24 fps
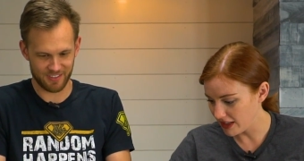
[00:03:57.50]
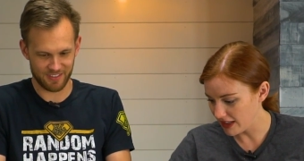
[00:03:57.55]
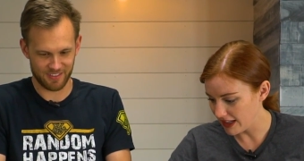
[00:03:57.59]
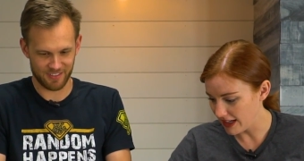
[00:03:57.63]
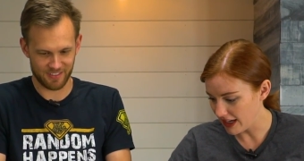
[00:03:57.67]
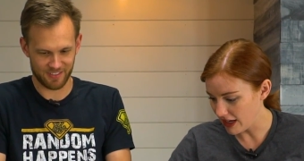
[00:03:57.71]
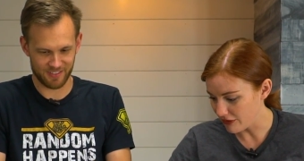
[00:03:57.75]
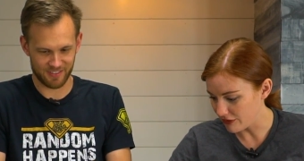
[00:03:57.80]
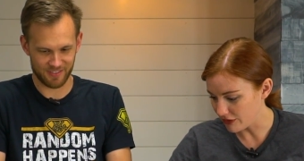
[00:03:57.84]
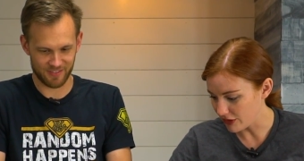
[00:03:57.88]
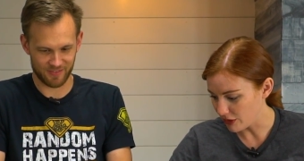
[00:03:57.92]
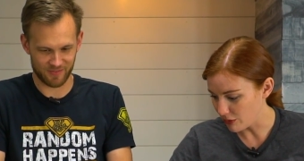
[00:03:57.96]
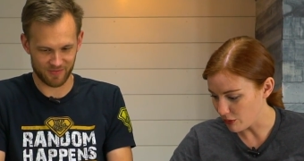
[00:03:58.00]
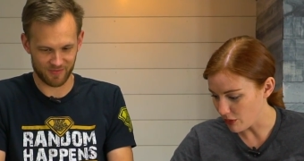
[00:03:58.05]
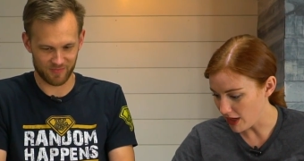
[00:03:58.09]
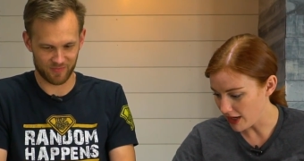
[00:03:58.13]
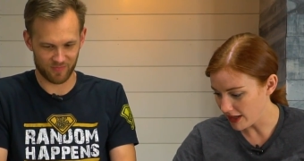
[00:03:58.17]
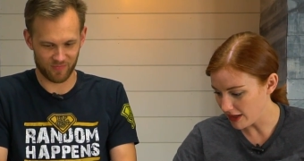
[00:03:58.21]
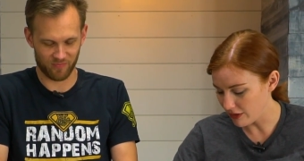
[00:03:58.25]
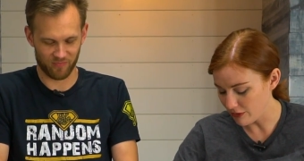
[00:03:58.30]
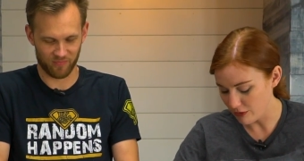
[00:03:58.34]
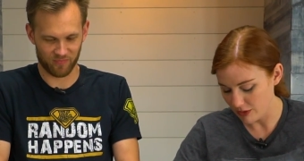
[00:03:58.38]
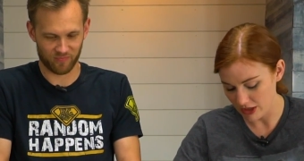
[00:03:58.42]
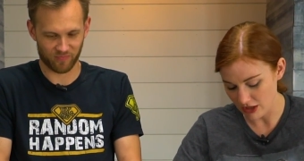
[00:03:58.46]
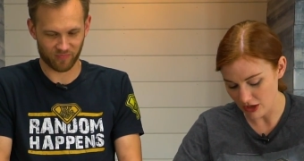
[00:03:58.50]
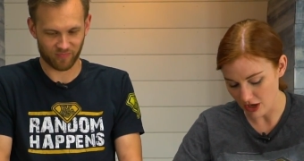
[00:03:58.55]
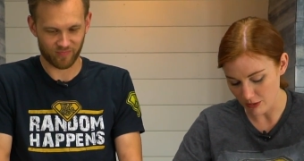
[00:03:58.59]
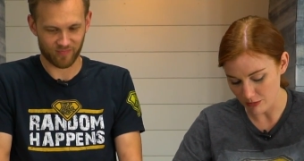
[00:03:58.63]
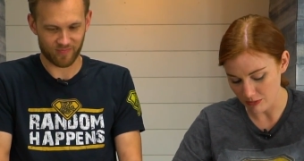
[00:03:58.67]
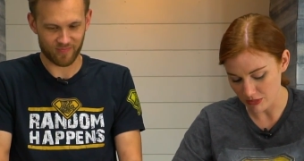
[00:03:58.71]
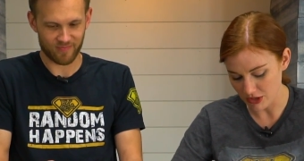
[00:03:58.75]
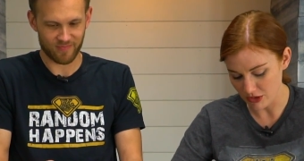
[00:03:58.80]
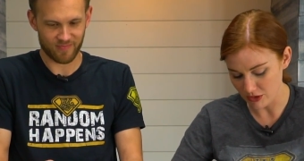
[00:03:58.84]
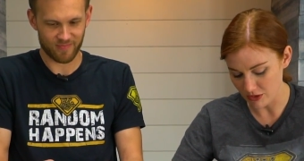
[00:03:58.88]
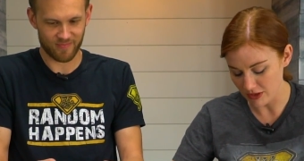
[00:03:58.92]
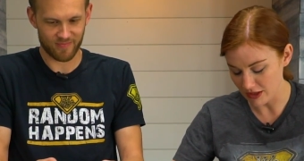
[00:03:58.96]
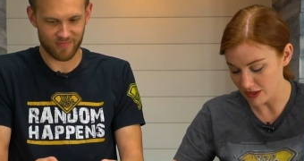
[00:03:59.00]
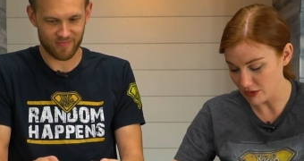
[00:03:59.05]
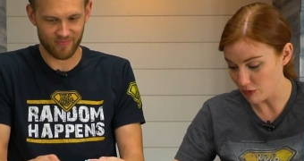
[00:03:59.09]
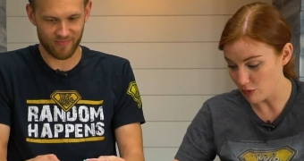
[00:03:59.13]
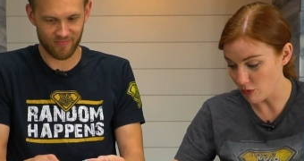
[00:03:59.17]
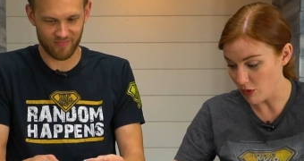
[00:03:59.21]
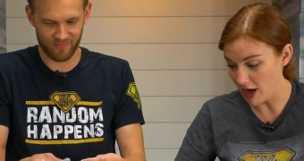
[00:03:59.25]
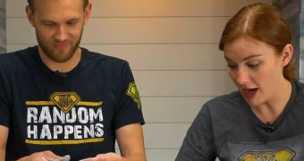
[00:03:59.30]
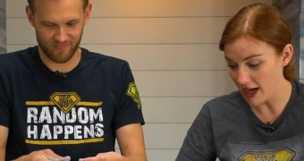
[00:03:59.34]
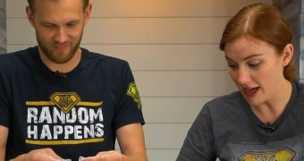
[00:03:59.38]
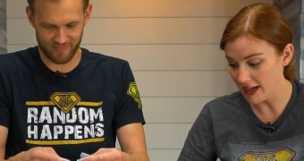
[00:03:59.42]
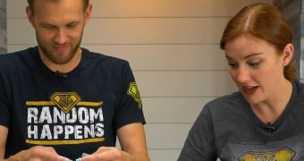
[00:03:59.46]
Speaker 1: thing ever. Why have we not been doing this?
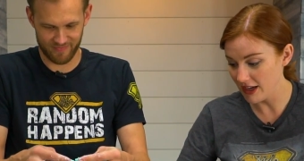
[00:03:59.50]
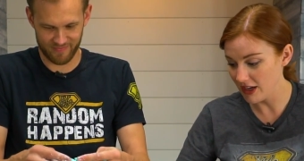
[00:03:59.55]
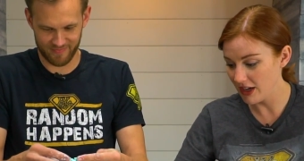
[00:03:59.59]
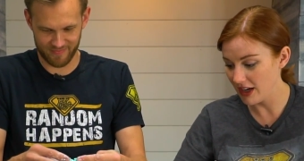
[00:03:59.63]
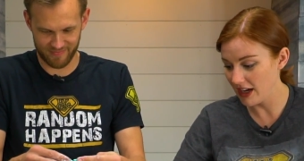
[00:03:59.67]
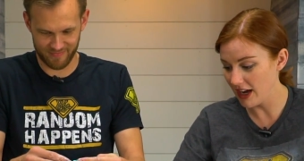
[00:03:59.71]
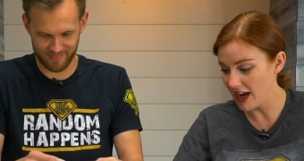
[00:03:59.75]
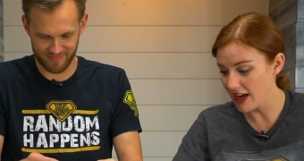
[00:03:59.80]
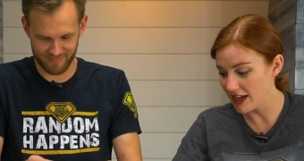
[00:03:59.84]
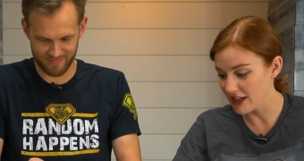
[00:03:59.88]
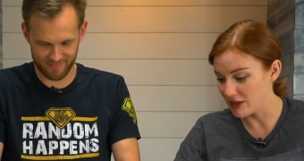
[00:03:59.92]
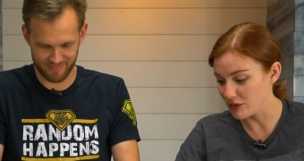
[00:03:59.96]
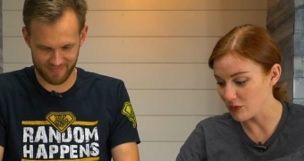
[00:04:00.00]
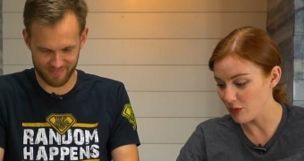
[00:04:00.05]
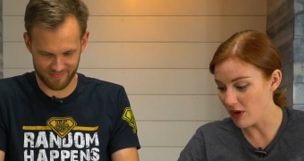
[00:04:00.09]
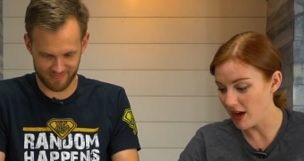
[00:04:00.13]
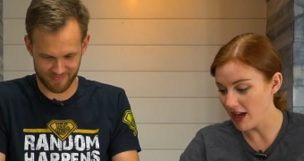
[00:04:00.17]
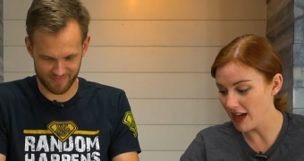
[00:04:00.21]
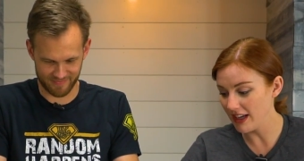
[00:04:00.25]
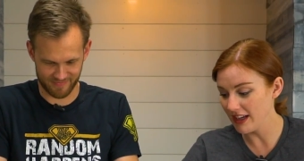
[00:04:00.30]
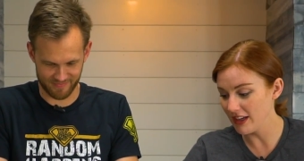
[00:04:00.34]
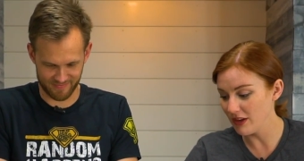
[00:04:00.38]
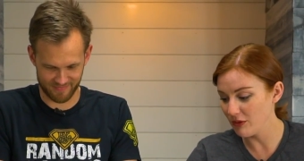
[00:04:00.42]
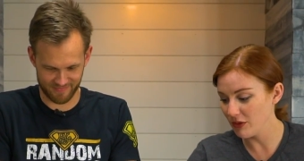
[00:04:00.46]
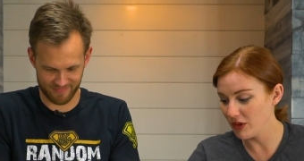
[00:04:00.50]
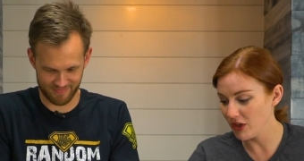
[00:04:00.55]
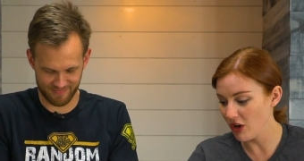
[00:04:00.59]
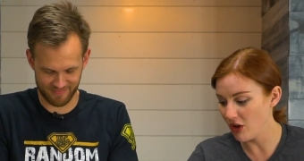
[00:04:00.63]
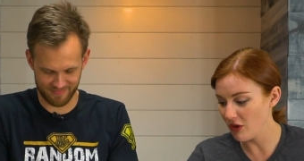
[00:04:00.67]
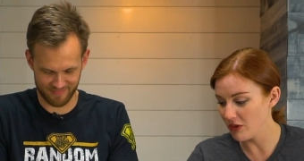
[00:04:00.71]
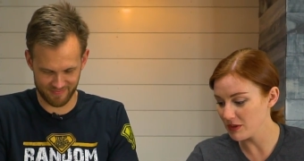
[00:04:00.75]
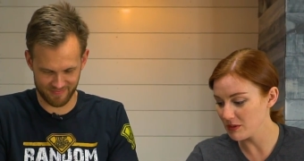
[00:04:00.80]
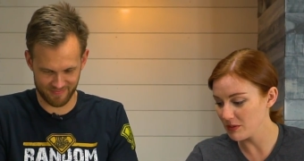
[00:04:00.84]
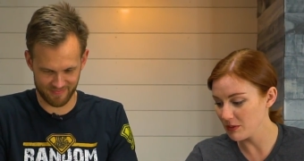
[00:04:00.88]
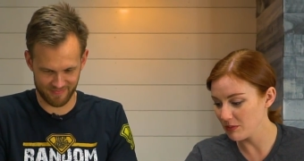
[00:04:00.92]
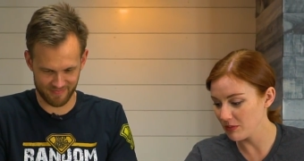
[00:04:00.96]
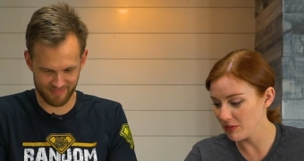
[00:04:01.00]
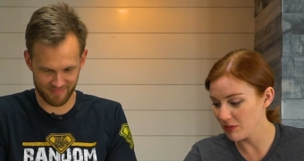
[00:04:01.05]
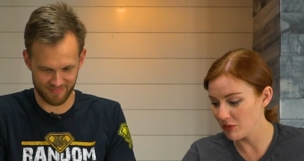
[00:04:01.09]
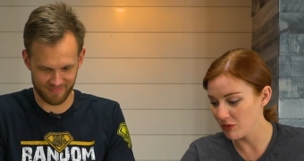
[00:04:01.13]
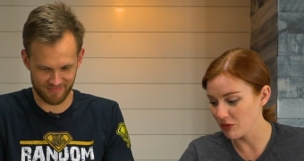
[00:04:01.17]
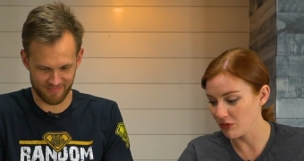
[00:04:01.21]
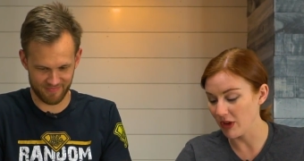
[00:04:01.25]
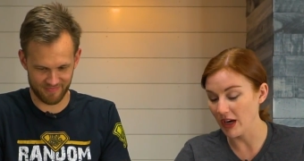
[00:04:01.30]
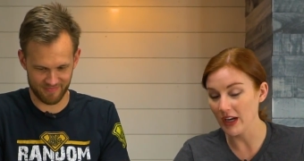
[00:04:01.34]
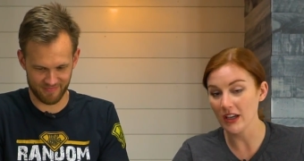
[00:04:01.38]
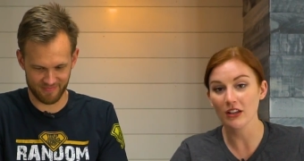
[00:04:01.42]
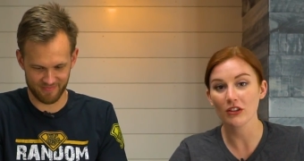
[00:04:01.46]
Why, guys, why have we always been,
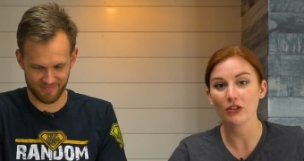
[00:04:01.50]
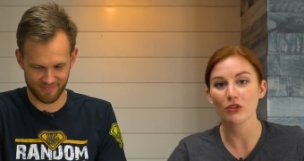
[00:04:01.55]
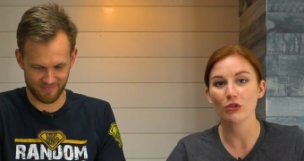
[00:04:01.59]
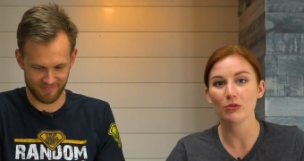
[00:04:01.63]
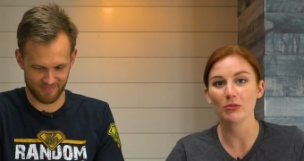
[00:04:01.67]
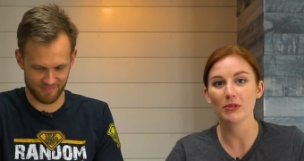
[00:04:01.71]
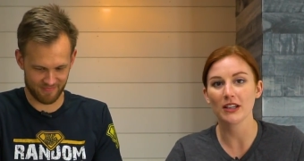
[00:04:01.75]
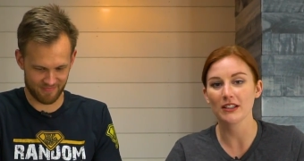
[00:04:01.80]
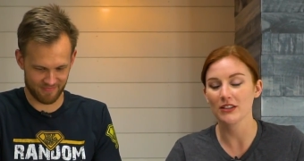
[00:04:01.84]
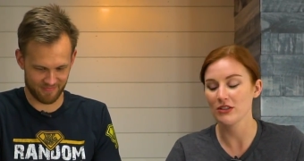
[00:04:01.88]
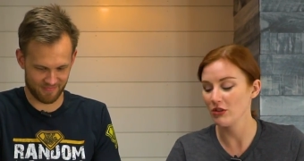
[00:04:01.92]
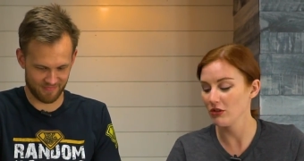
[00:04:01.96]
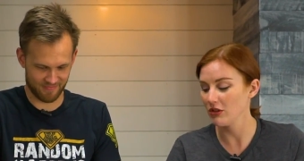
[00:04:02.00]
regular Oobleck's